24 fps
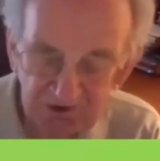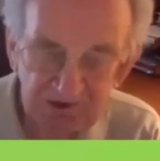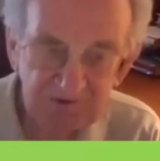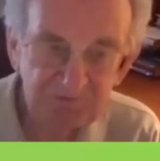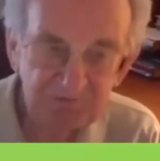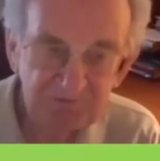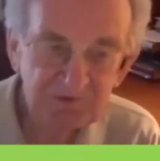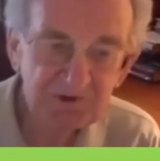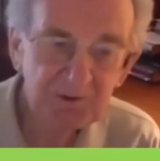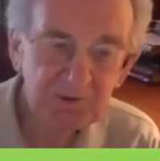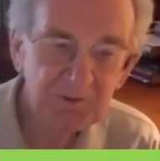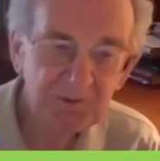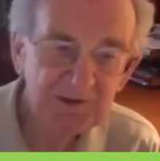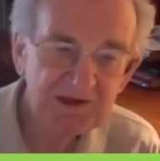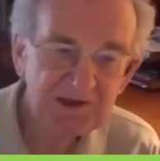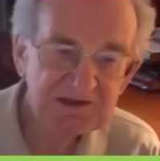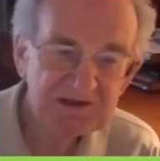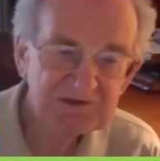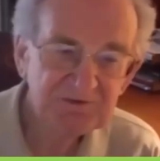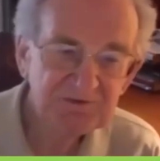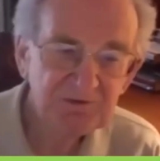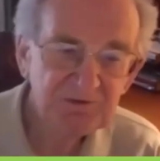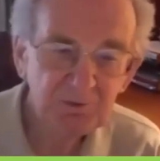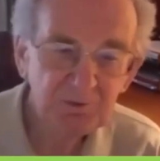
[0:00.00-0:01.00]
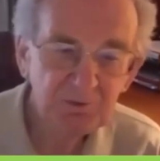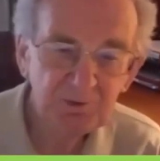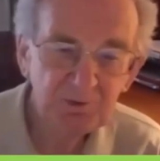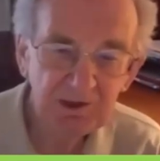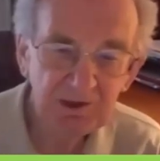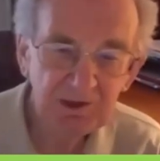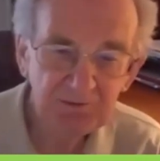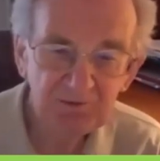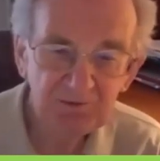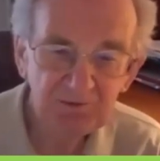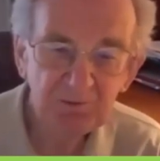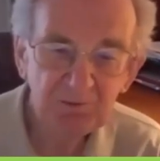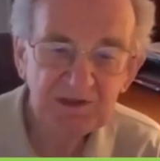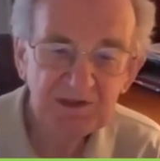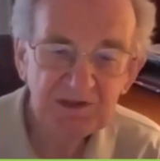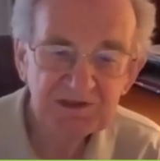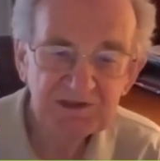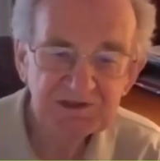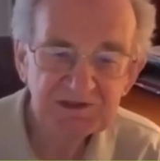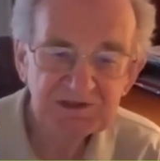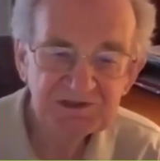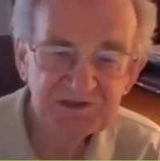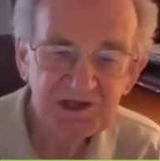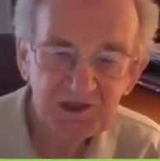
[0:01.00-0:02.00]
for the past couple of
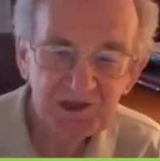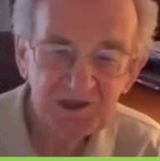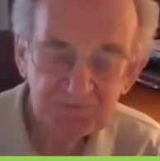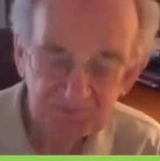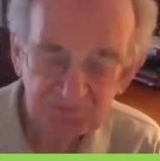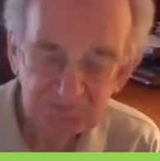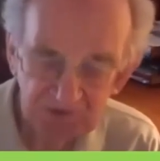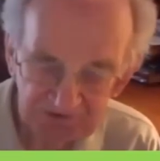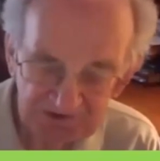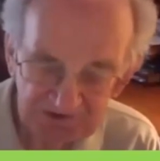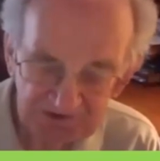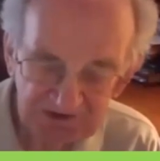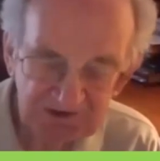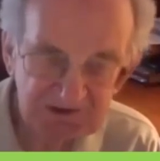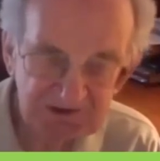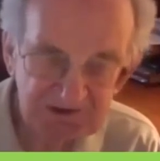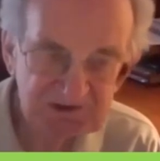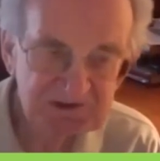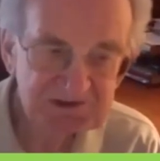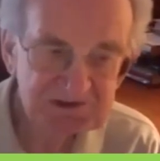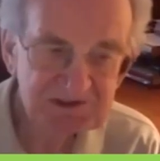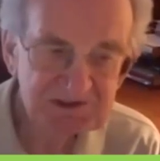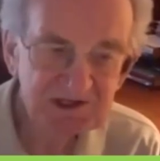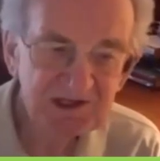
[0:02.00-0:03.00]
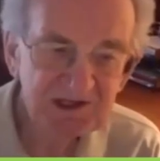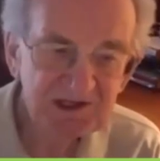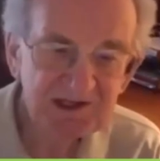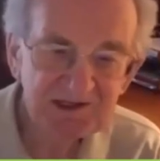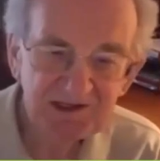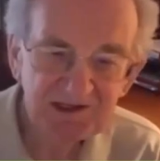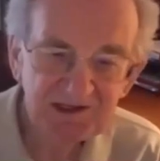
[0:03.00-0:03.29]
months, I think this is a likely